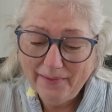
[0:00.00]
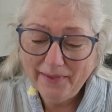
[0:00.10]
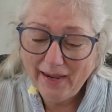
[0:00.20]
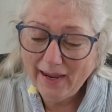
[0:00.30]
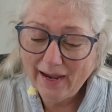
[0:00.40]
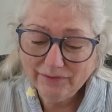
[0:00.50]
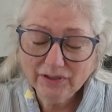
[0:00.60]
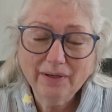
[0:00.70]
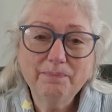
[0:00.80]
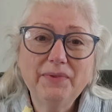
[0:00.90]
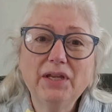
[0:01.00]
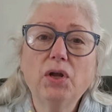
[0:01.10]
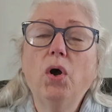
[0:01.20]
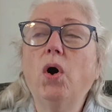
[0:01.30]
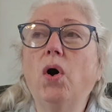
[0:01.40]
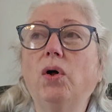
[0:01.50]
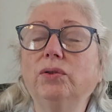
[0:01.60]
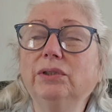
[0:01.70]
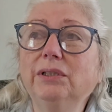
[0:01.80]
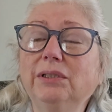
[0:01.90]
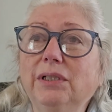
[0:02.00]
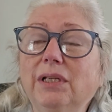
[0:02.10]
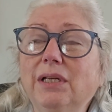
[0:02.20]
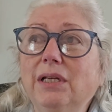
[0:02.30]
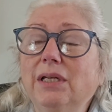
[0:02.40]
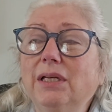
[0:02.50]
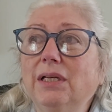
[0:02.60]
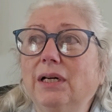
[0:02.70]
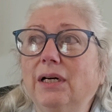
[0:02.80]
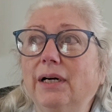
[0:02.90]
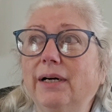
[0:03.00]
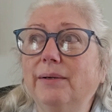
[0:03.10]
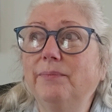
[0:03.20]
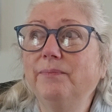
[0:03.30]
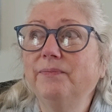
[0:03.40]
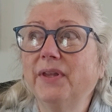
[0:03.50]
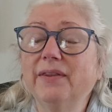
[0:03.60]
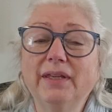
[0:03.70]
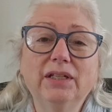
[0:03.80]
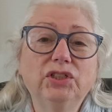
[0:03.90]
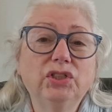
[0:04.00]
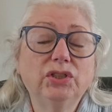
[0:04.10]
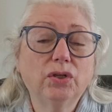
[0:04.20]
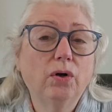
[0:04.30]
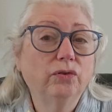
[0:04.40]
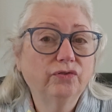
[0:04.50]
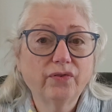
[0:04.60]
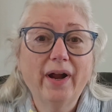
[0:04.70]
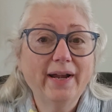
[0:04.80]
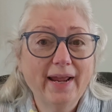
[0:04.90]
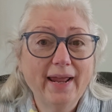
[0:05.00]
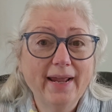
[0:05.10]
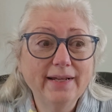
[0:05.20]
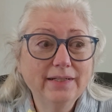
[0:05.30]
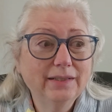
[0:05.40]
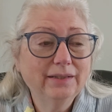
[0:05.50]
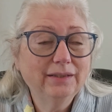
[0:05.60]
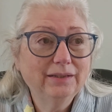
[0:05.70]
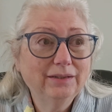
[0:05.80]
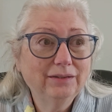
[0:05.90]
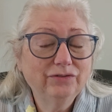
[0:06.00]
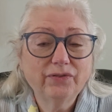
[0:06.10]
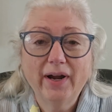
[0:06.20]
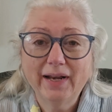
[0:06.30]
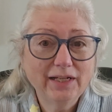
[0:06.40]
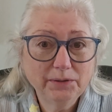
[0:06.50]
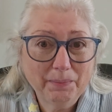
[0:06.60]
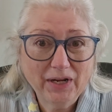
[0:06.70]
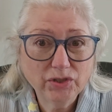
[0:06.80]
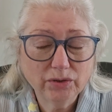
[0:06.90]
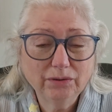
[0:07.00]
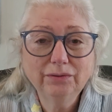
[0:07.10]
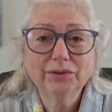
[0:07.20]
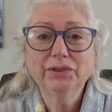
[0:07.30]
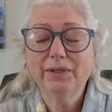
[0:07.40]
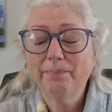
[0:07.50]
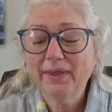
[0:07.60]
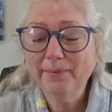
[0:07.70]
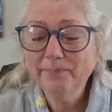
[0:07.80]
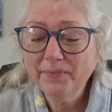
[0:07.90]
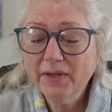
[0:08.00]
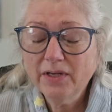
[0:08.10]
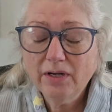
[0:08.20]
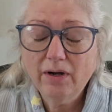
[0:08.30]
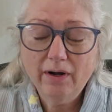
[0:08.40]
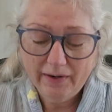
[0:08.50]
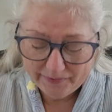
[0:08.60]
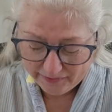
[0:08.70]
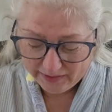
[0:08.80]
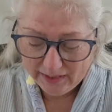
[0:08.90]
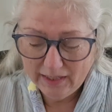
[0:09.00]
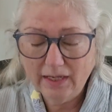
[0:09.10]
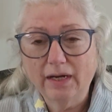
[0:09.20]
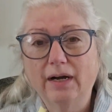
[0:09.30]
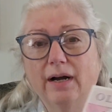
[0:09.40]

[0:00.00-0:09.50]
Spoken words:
They have something called I think it's called Friday Special or something on the